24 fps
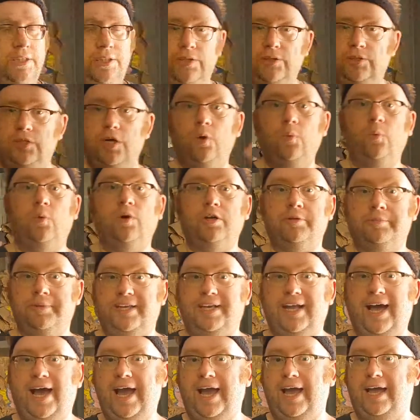You don't want to be
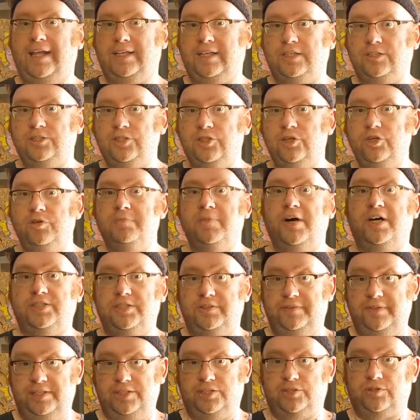inhaling too much
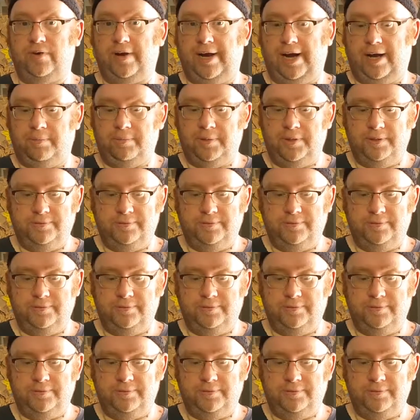of this crap.